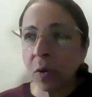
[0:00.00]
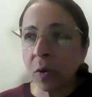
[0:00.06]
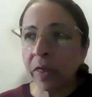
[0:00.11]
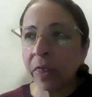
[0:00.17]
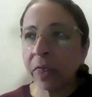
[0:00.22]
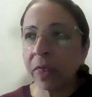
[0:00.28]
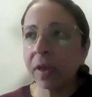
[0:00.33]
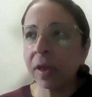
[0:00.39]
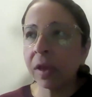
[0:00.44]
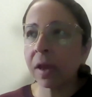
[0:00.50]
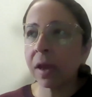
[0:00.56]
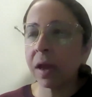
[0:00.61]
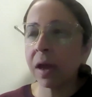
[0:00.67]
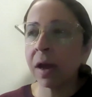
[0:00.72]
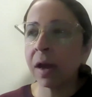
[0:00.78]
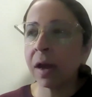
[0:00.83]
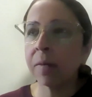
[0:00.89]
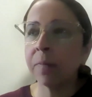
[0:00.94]
So I think
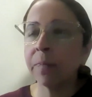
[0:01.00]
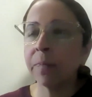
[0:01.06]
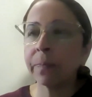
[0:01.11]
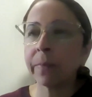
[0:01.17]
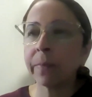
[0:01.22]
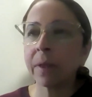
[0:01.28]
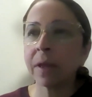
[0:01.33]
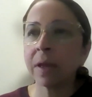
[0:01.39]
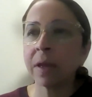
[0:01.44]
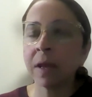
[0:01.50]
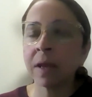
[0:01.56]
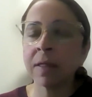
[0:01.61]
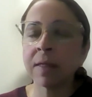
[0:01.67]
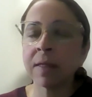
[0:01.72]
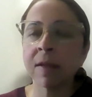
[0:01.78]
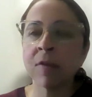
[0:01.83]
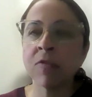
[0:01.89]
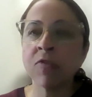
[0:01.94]

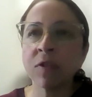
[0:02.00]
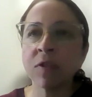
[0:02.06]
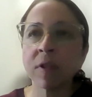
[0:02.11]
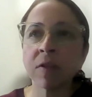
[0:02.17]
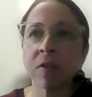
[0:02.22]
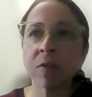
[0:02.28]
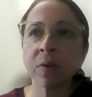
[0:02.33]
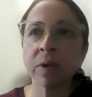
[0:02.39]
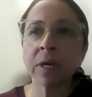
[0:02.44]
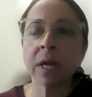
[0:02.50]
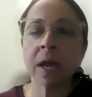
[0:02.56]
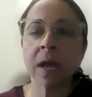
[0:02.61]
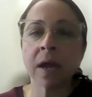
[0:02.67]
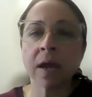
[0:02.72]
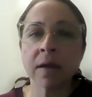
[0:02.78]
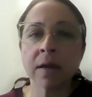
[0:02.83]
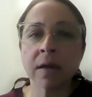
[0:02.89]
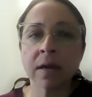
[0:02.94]
it's interesting. So in
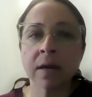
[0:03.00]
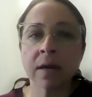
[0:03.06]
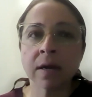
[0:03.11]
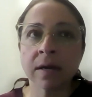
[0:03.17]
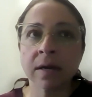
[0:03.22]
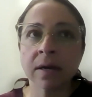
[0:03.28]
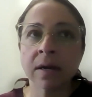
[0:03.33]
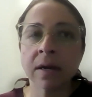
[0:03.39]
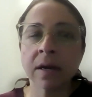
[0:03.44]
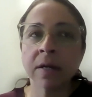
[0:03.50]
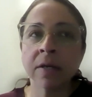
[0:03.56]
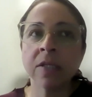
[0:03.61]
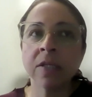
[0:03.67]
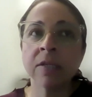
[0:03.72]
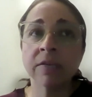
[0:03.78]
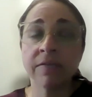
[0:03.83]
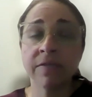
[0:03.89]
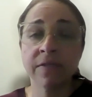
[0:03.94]
Canada, a
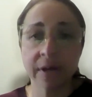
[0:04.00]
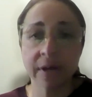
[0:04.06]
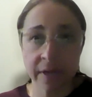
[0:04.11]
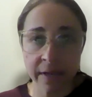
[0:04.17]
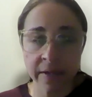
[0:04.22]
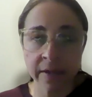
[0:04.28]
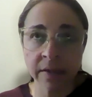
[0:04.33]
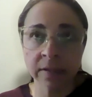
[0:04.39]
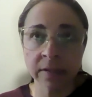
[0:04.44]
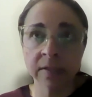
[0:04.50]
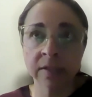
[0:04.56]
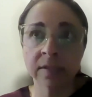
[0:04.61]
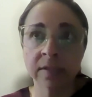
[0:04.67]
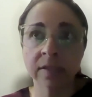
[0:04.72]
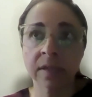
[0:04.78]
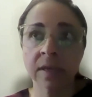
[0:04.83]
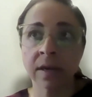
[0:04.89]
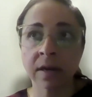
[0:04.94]

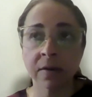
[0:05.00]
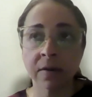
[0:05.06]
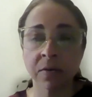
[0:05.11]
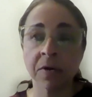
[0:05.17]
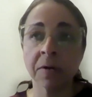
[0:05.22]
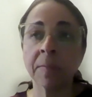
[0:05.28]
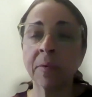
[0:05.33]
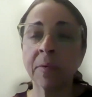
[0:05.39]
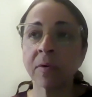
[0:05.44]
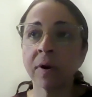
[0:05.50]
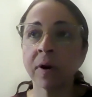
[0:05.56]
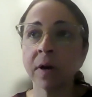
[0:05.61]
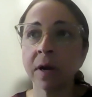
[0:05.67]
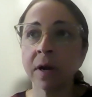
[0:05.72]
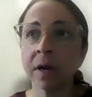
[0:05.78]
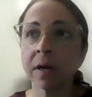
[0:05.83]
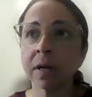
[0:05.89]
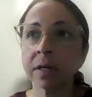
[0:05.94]
device or a
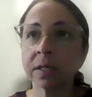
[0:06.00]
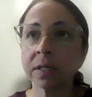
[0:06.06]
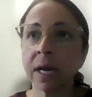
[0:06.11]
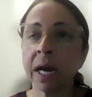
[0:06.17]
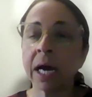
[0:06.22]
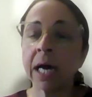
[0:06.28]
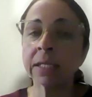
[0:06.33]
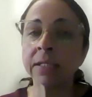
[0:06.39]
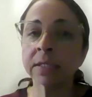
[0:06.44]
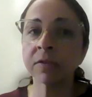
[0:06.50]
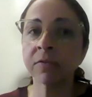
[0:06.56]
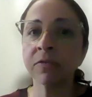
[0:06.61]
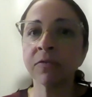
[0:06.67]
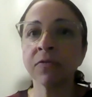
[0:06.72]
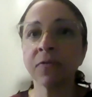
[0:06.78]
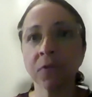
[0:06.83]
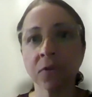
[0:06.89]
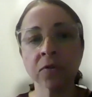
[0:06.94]
product has to
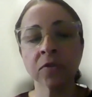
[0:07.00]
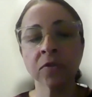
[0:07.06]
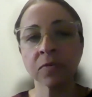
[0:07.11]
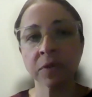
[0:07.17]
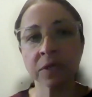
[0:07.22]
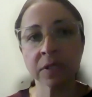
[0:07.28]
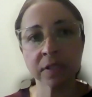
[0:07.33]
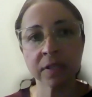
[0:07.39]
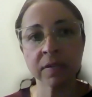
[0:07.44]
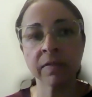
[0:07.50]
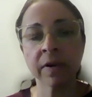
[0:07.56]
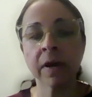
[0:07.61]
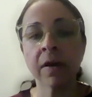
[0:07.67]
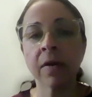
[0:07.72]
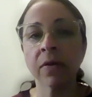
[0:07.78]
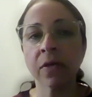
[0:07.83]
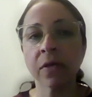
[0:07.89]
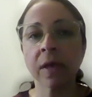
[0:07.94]
first receive
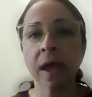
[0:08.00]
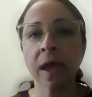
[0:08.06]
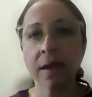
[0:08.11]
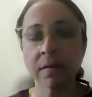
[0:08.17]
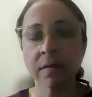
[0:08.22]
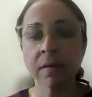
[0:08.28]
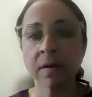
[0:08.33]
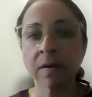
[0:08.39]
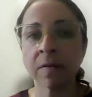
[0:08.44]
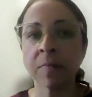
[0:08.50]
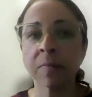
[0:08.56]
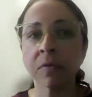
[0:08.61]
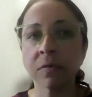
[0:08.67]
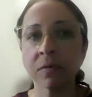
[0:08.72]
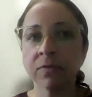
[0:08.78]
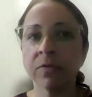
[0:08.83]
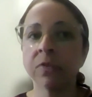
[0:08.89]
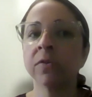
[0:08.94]
Health Canada
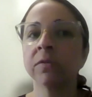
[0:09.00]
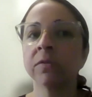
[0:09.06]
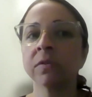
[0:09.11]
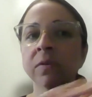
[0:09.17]
approval.